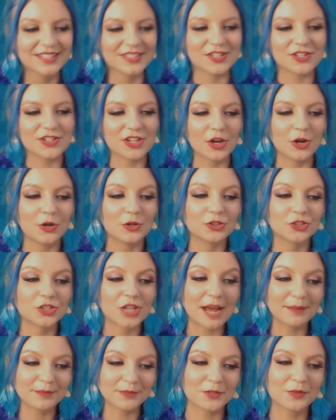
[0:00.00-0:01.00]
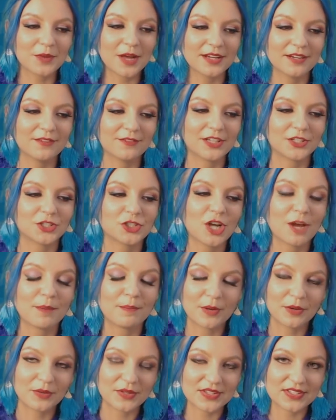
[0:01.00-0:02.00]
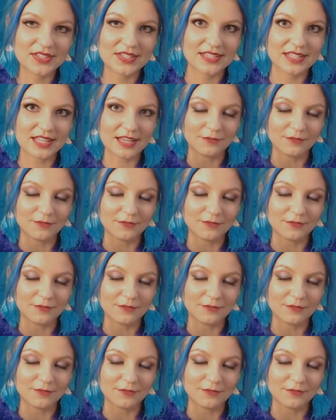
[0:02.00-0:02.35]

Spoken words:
So Chapter 1 event shop bonuses,